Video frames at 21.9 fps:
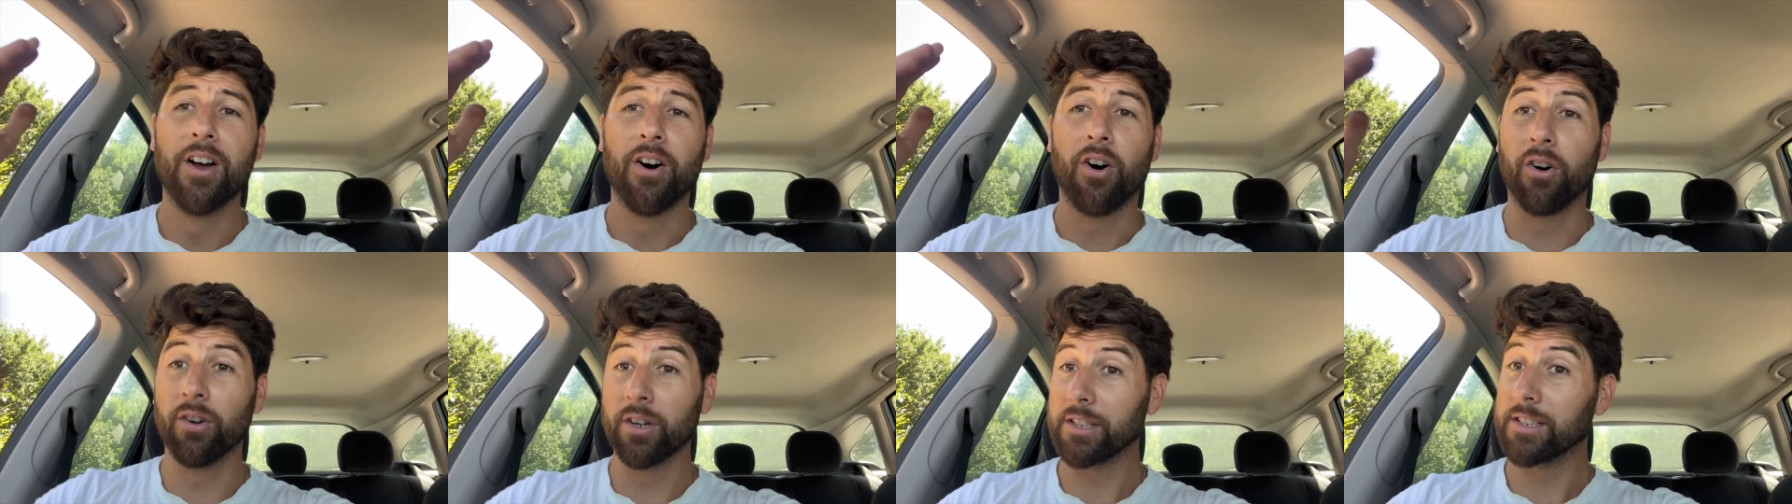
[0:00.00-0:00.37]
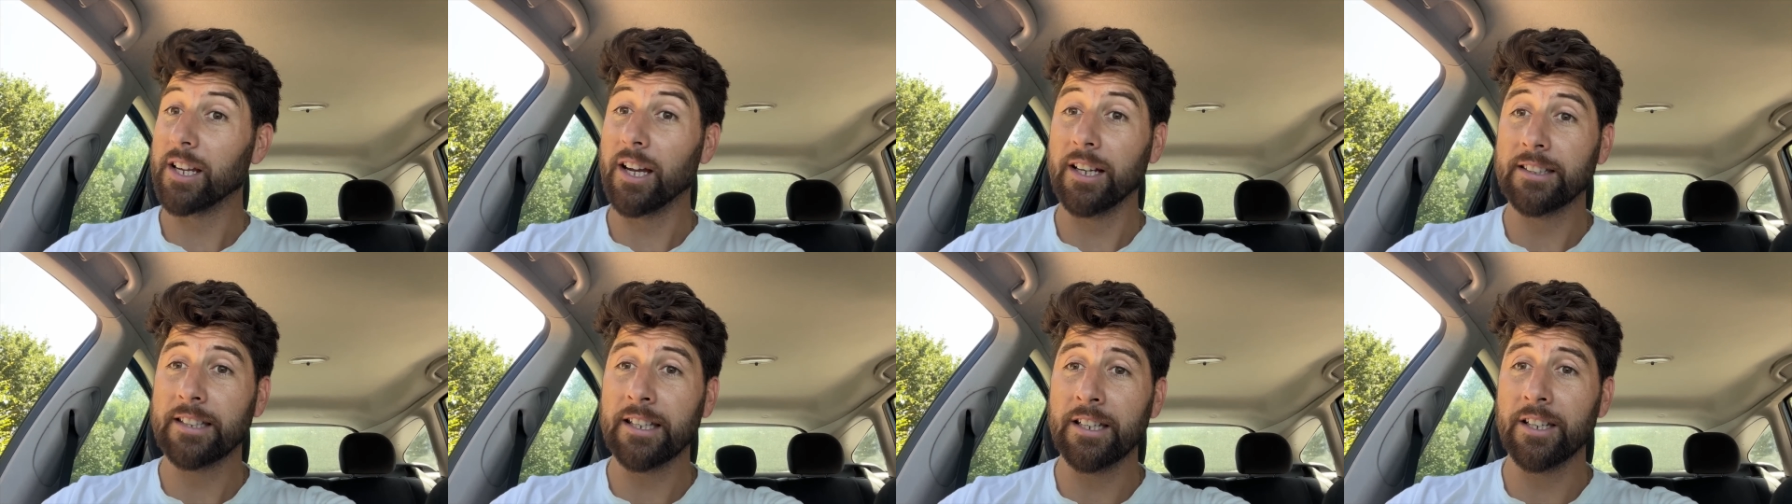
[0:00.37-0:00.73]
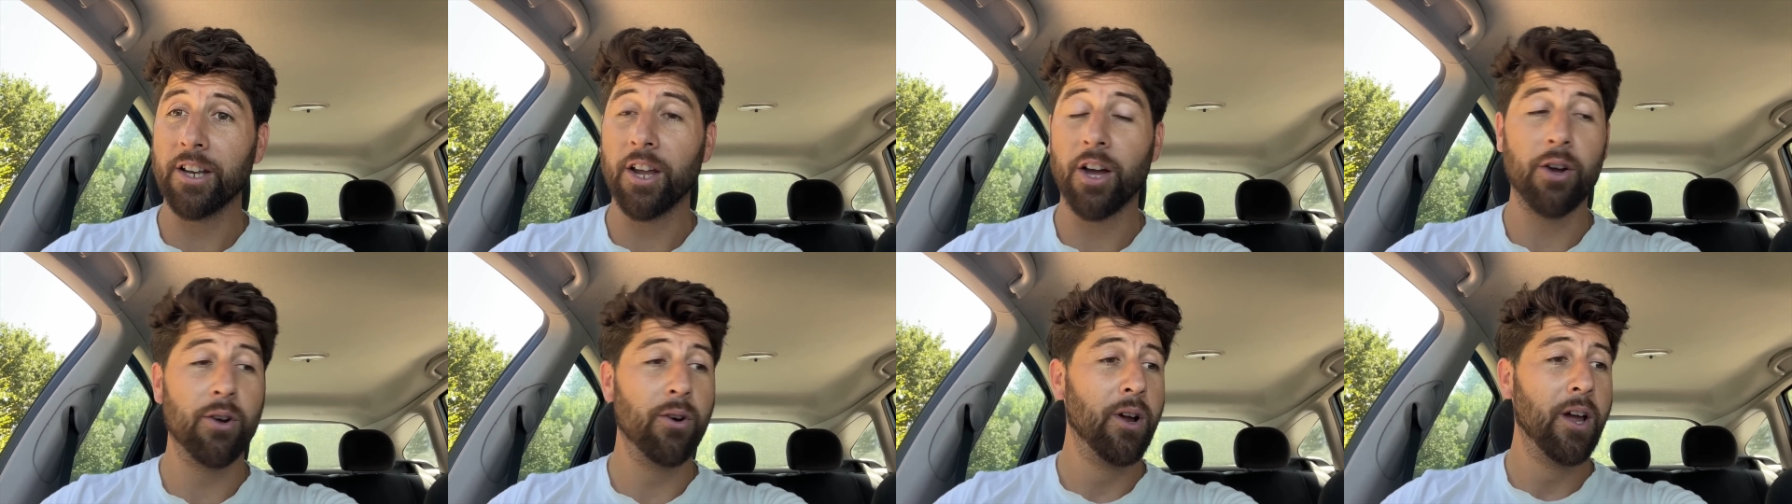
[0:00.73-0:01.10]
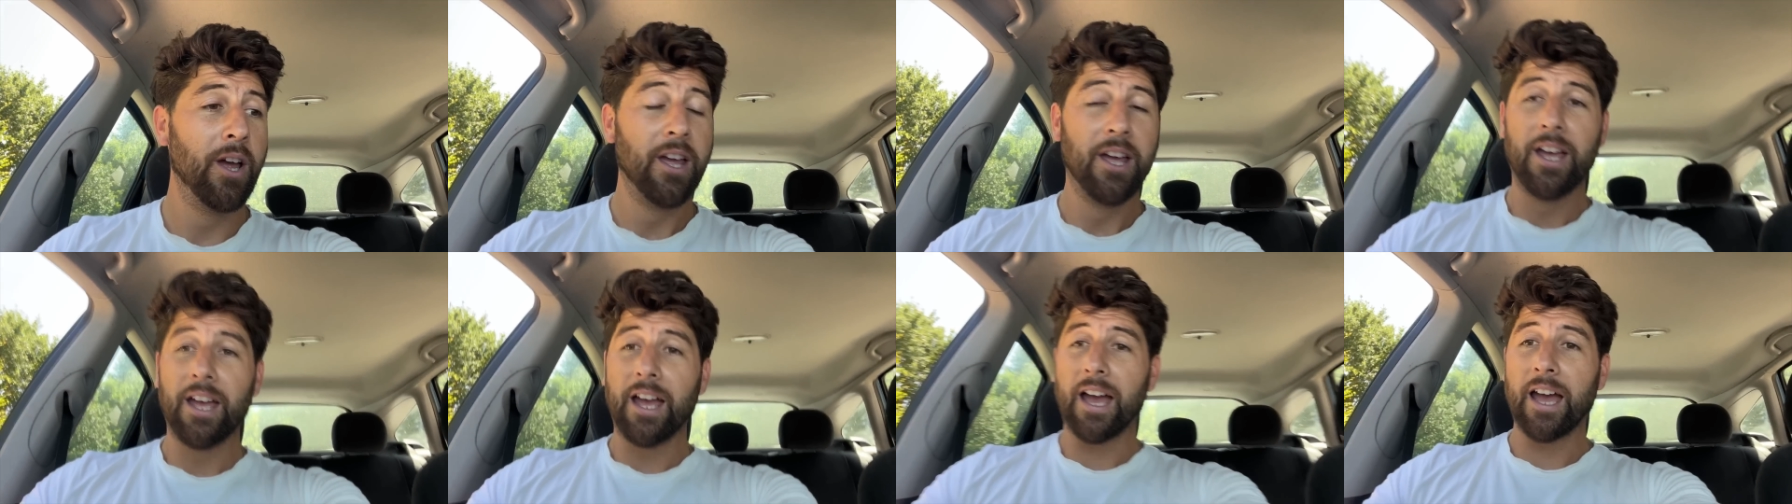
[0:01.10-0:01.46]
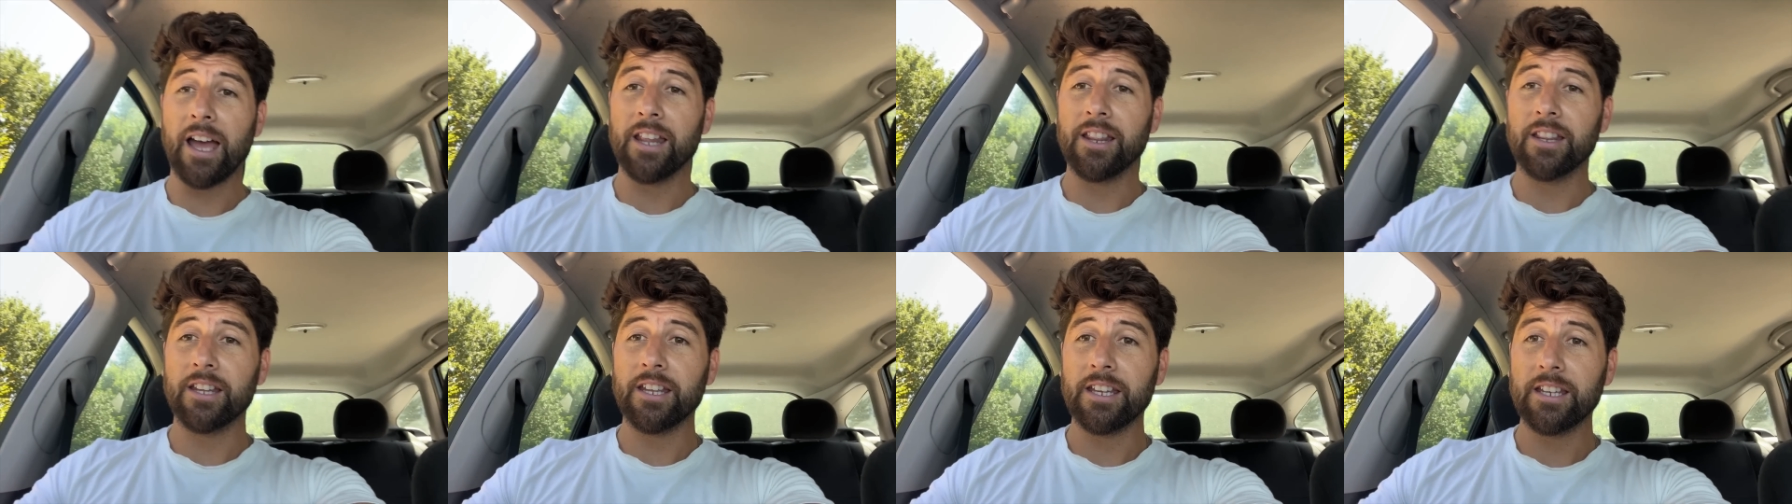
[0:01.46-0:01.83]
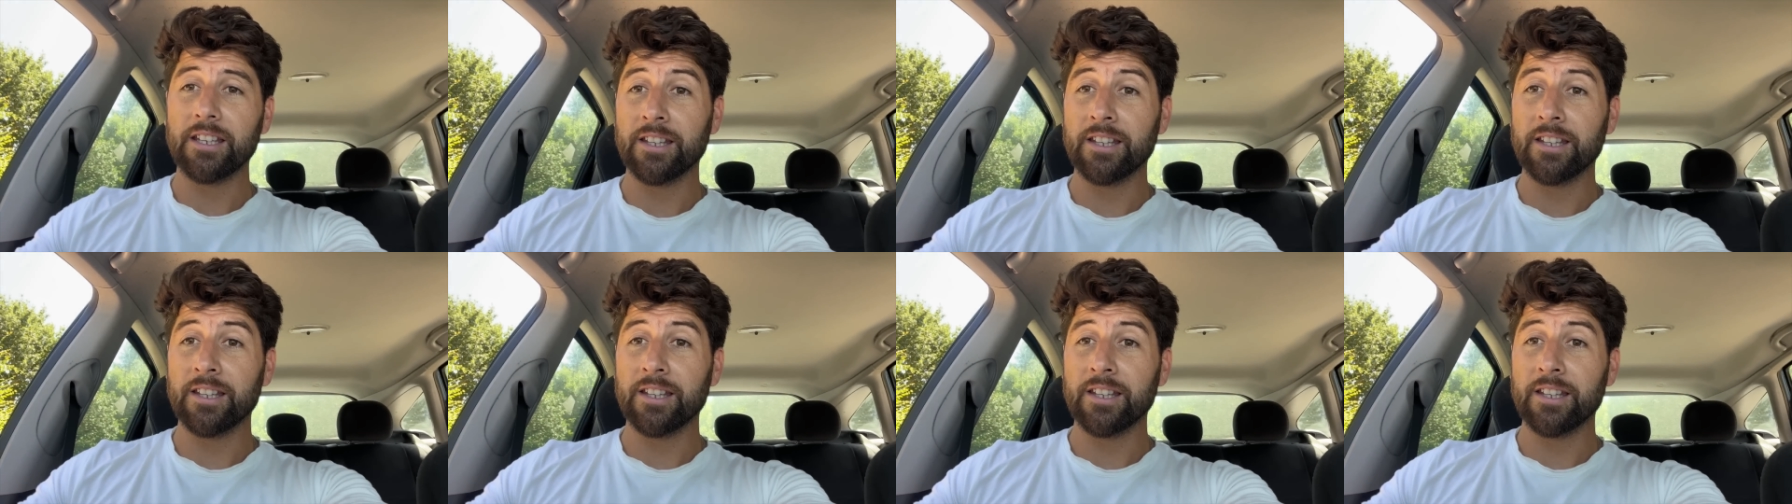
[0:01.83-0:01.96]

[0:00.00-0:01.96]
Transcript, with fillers: Honestly, I didn't know. And the,